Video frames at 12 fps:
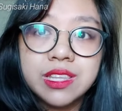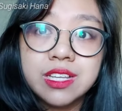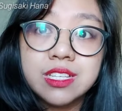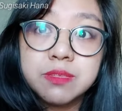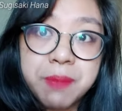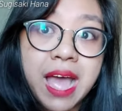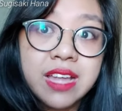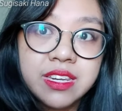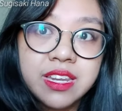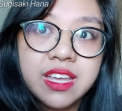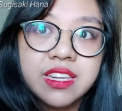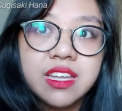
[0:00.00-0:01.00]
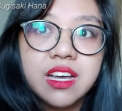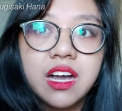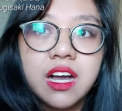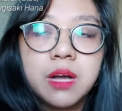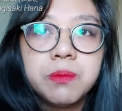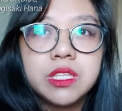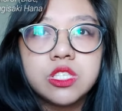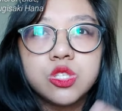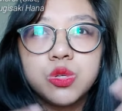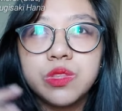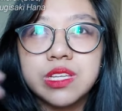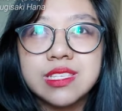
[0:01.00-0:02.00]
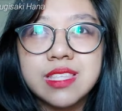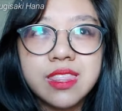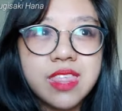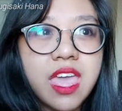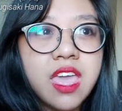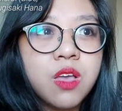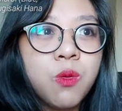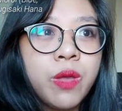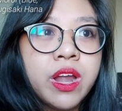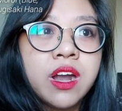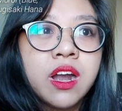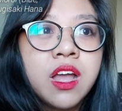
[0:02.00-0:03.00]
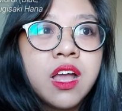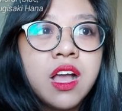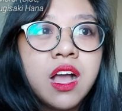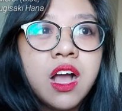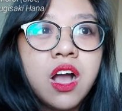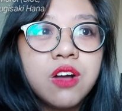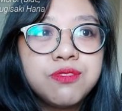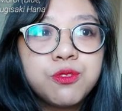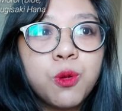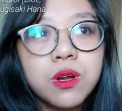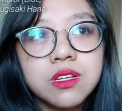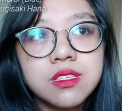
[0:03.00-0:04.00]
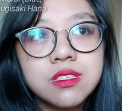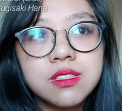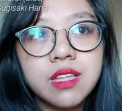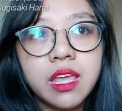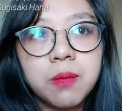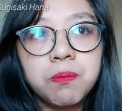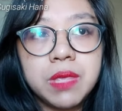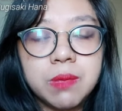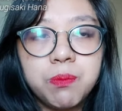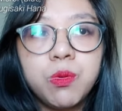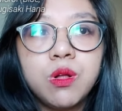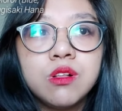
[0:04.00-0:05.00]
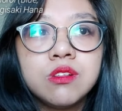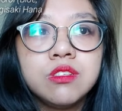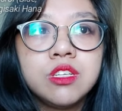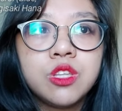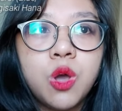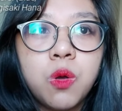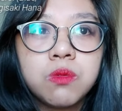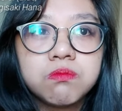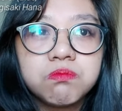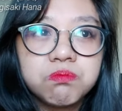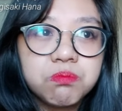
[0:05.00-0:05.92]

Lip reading: and expanded into this thing where, of course, like, people, you know,